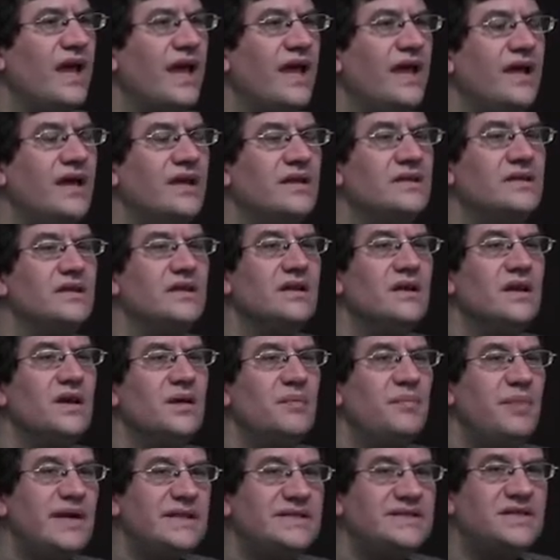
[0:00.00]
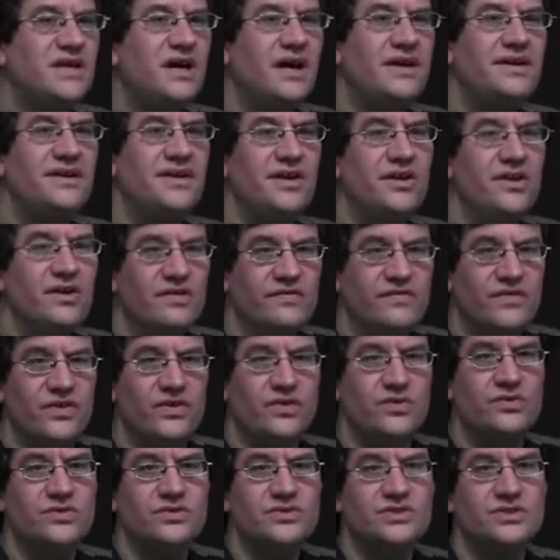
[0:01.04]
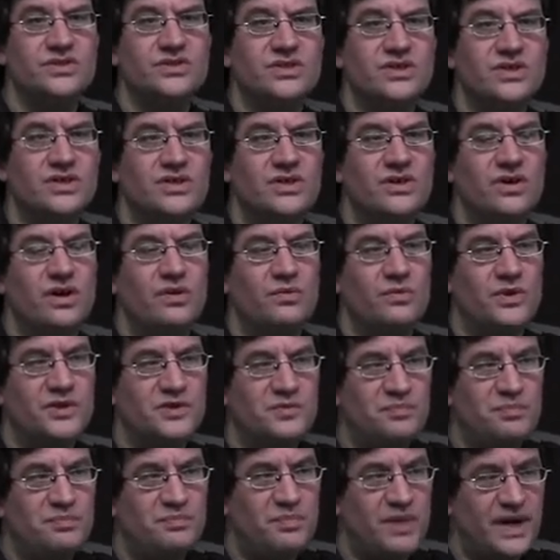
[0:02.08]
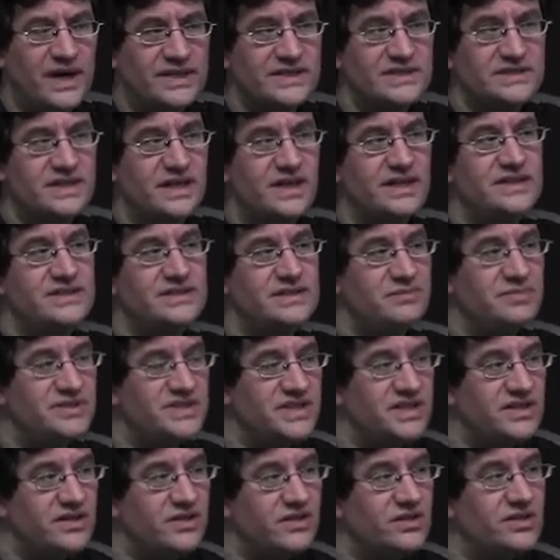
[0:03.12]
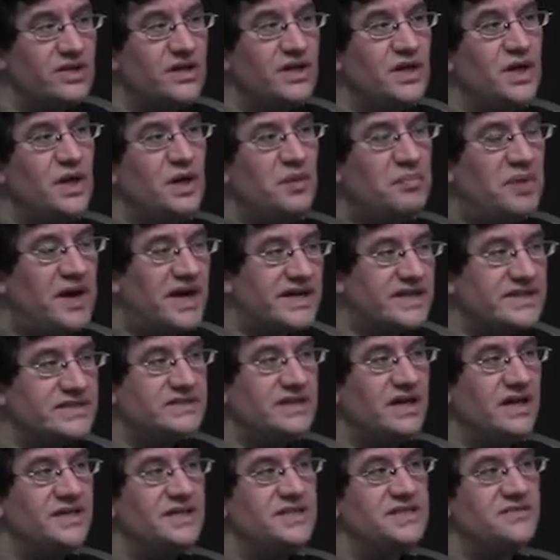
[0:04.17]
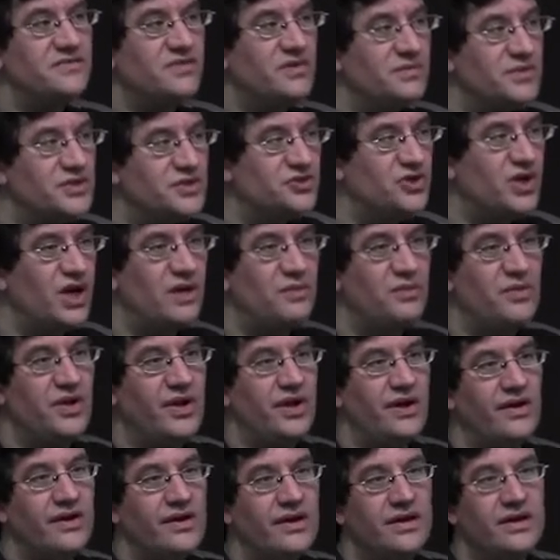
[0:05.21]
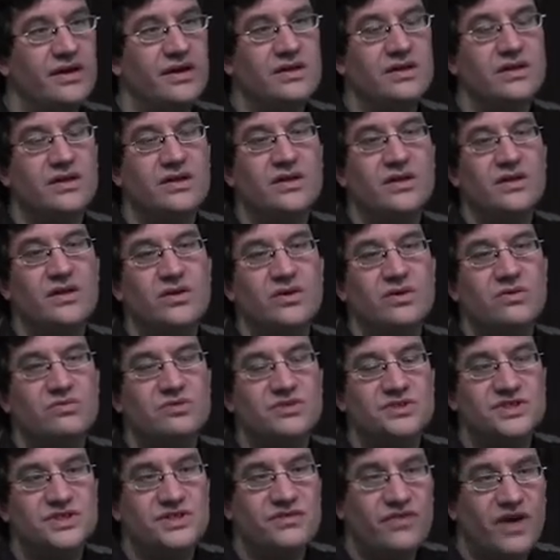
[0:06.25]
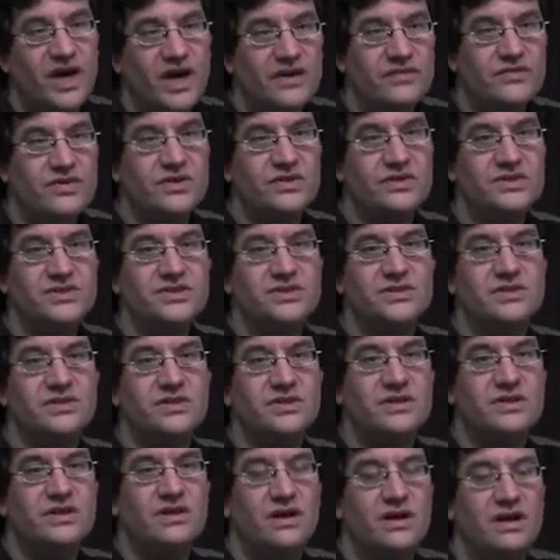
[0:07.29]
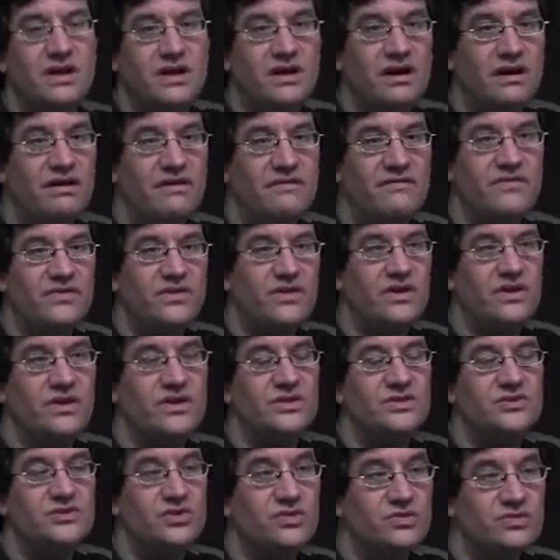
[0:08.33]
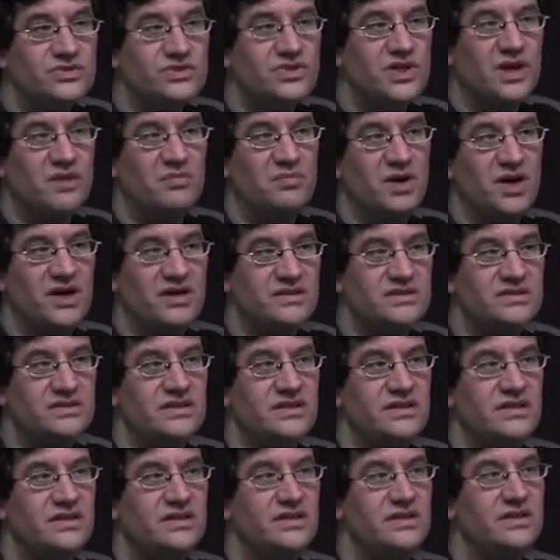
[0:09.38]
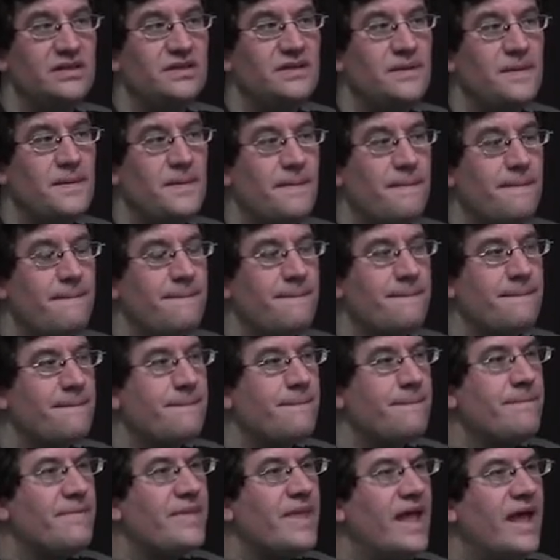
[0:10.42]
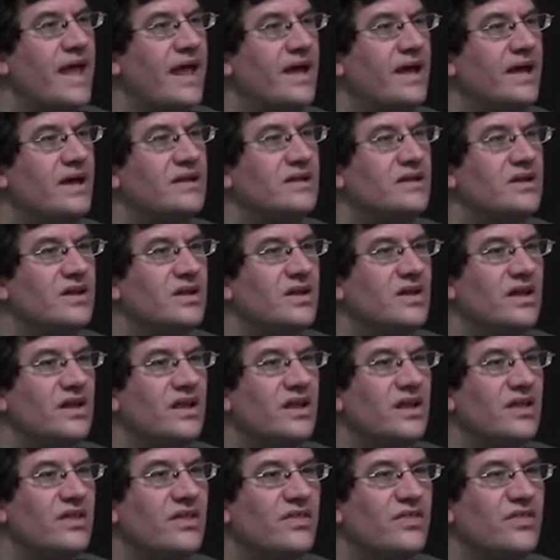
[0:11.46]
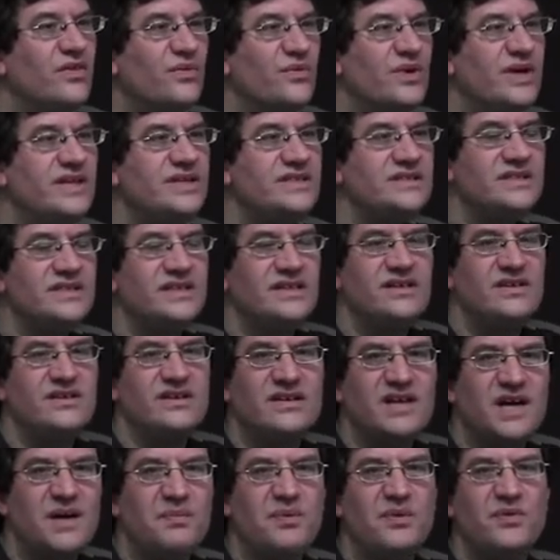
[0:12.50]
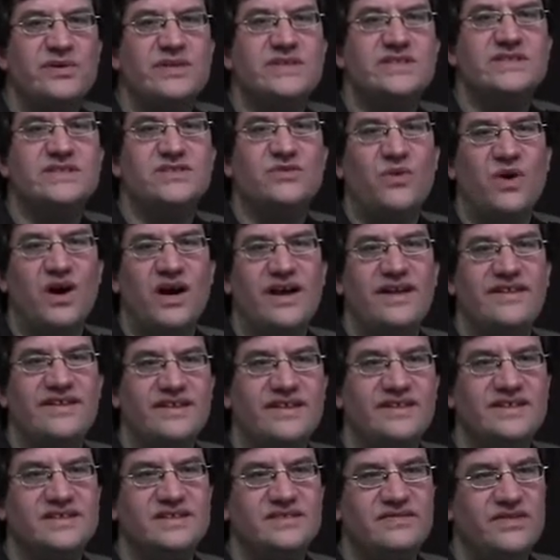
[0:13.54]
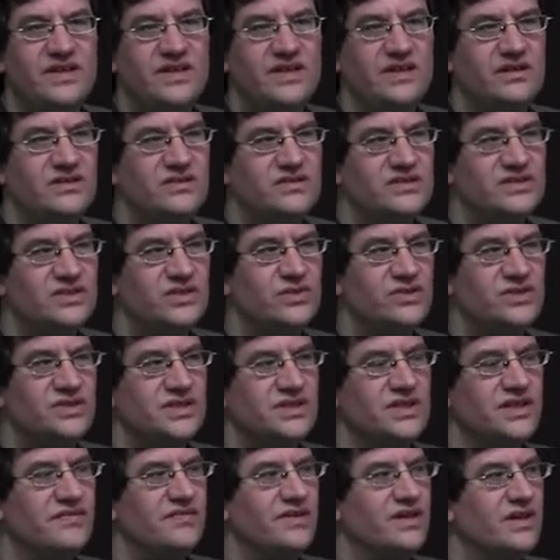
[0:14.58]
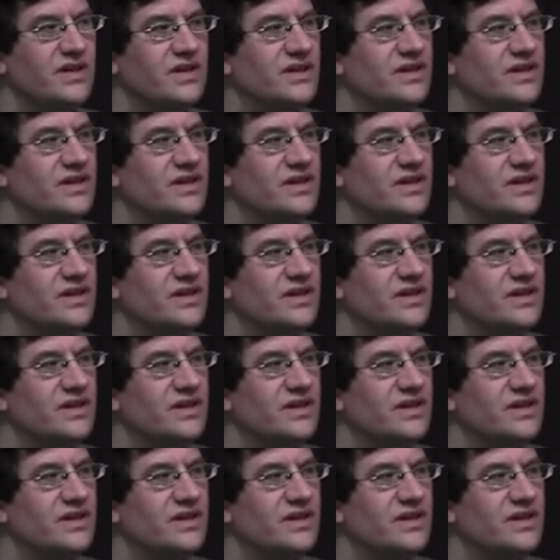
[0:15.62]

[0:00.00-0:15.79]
And based on interviews with Pakistanis, in particular, Pakistanis from the tribal area, which survivors of the drone strike policy. And the reason, there are a couple reasons why I think this video is so significant.